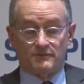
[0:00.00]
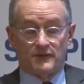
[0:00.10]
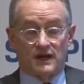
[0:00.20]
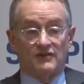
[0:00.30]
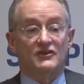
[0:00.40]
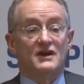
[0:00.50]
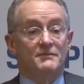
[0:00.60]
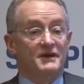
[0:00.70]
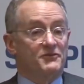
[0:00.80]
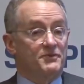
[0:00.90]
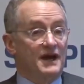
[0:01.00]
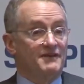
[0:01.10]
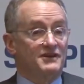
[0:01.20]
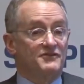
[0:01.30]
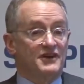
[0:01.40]
markets makes
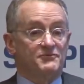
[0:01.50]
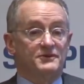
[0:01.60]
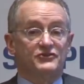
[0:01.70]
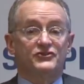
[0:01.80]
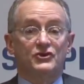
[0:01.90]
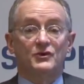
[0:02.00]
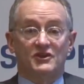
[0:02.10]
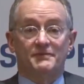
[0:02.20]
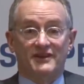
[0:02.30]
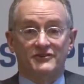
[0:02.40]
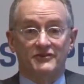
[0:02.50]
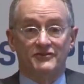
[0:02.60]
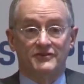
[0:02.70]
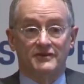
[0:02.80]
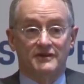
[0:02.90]
private investments too expensive,
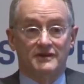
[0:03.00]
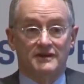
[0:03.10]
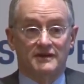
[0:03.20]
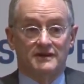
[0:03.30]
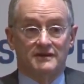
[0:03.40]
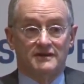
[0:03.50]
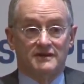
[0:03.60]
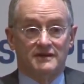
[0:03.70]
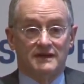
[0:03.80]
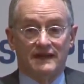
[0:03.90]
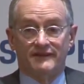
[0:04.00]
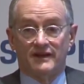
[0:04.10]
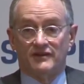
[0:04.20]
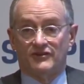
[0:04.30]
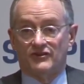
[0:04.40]
and
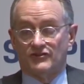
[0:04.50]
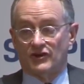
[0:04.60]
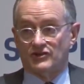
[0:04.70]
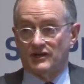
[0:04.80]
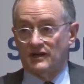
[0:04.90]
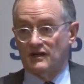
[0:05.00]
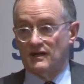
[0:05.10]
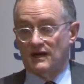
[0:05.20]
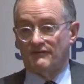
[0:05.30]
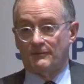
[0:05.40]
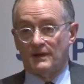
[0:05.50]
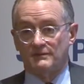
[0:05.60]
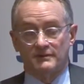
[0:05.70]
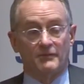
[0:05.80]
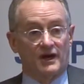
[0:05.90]
their desertion of the
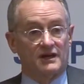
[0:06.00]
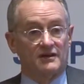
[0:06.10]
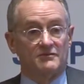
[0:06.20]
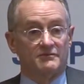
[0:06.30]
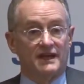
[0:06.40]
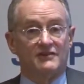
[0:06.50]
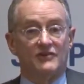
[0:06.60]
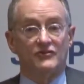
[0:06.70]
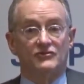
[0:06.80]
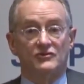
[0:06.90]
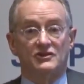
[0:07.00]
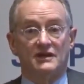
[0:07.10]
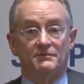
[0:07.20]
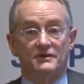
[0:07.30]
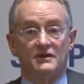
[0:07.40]
public market makes those too
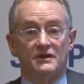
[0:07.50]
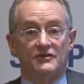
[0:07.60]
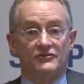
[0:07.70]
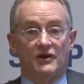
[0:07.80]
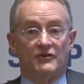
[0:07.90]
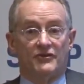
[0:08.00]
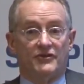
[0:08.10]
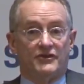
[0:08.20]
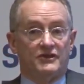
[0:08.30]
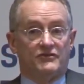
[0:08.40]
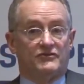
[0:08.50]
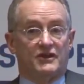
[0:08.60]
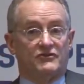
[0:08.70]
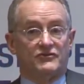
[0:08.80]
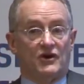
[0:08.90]
cheap. So
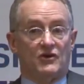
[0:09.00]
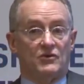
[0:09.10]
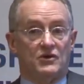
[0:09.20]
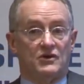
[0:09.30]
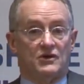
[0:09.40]
there's no